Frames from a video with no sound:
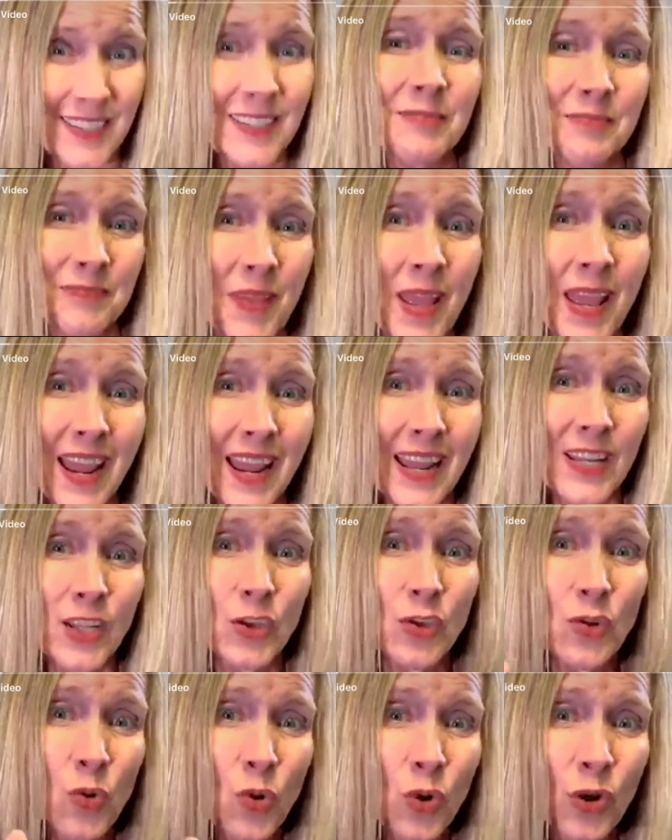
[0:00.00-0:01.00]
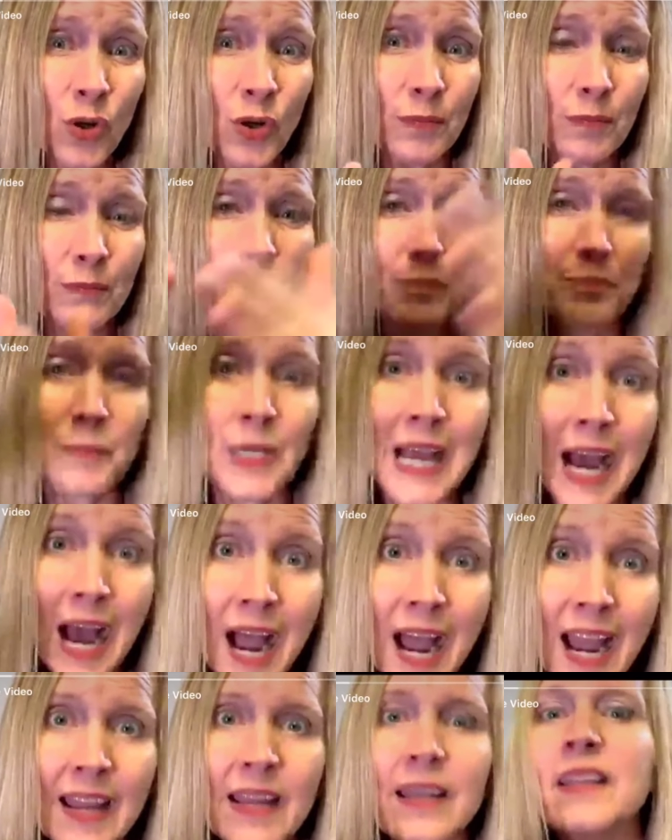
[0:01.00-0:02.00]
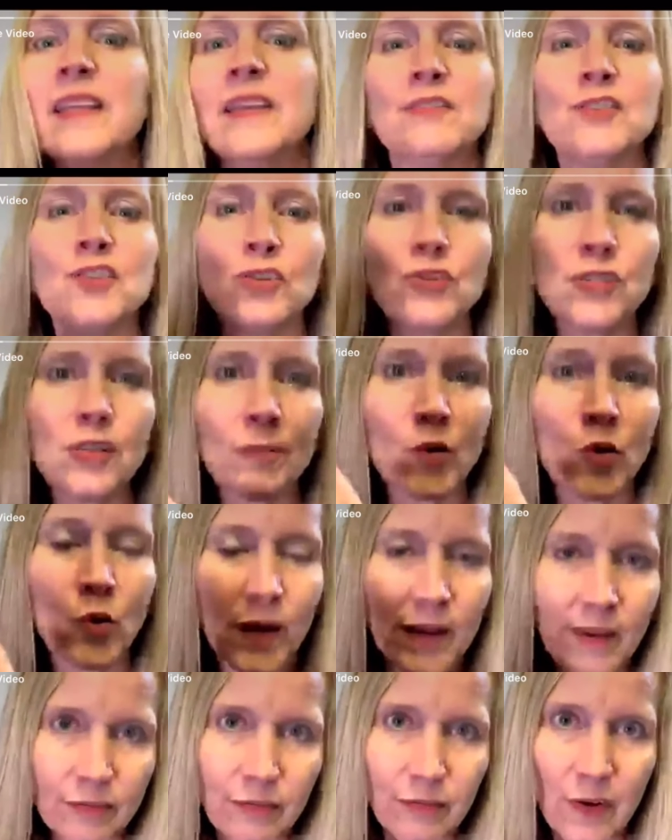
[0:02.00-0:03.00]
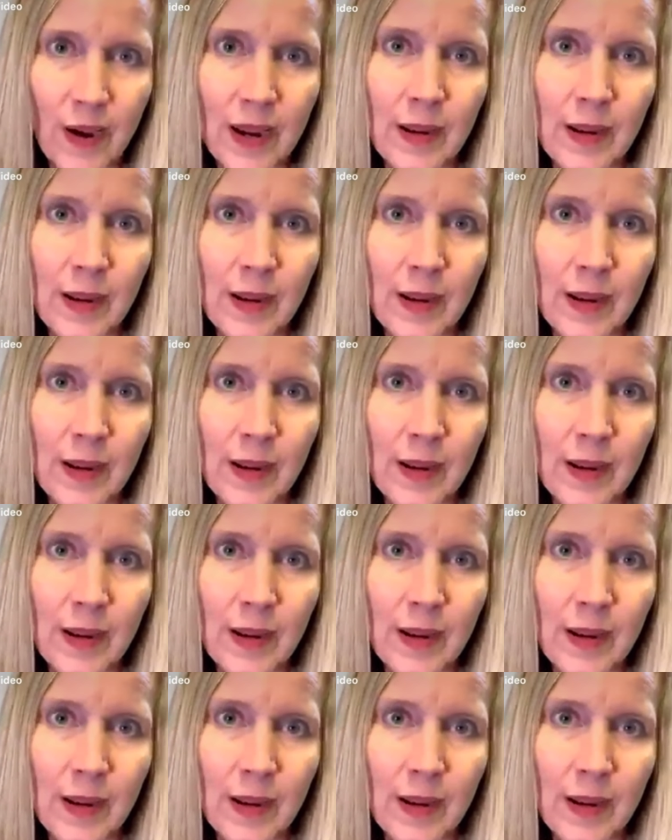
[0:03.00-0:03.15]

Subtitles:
And your guide gives you some great framework.